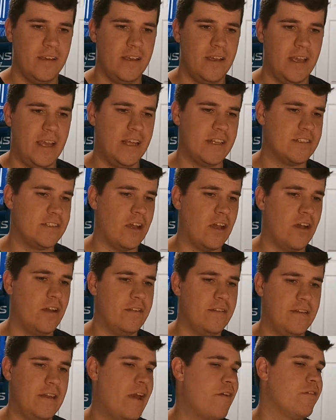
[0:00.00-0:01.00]
it's
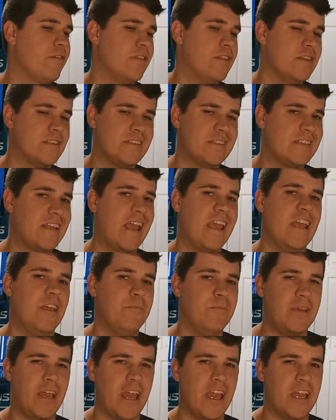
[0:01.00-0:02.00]
never the
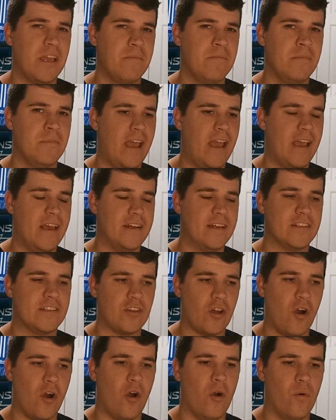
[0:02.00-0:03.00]
same game, and it's
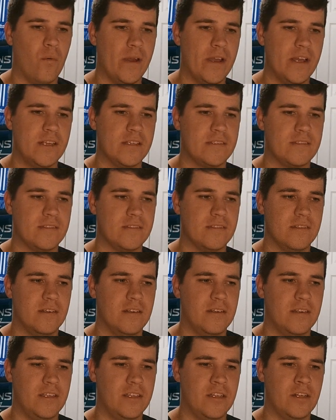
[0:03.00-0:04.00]
always,
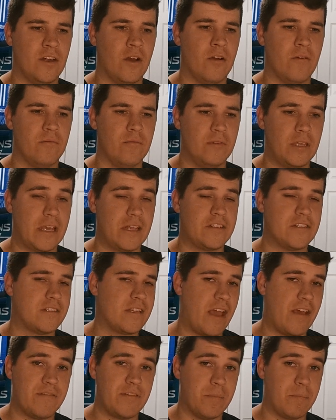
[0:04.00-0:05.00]
you just
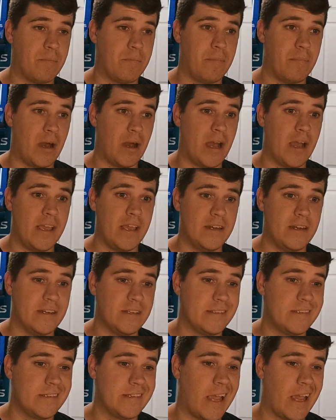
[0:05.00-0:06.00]
have to buy it a
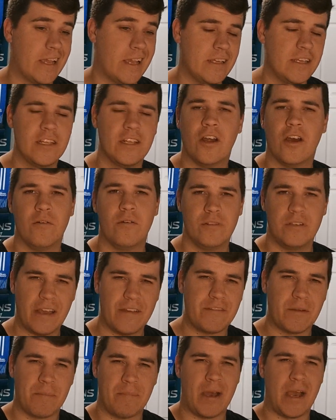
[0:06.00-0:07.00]
second, you have
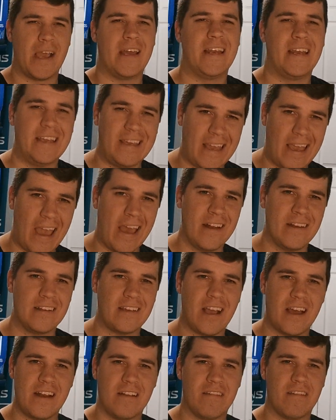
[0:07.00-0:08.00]
to buy it again
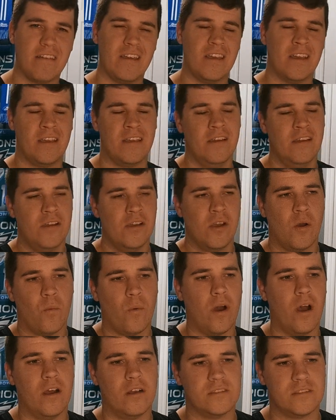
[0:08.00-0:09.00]
kind of thing.
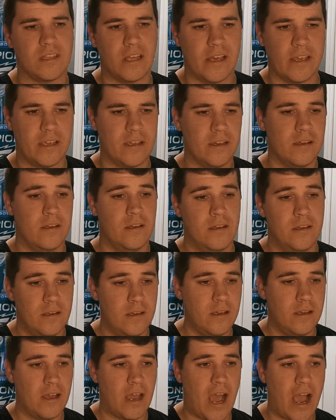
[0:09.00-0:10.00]
While it's like,
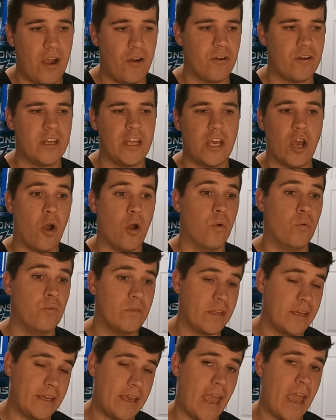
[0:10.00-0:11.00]
I already own
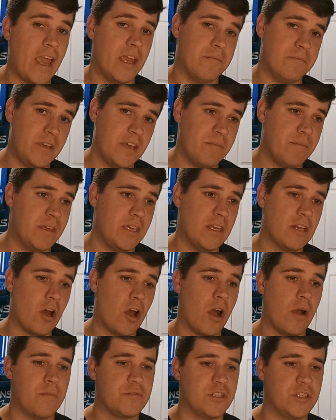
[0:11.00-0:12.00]
the game. Give me an
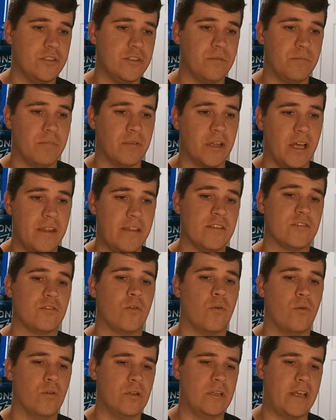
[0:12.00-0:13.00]
option to play this
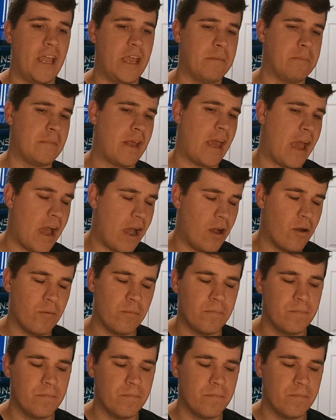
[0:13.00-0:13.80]
old game now.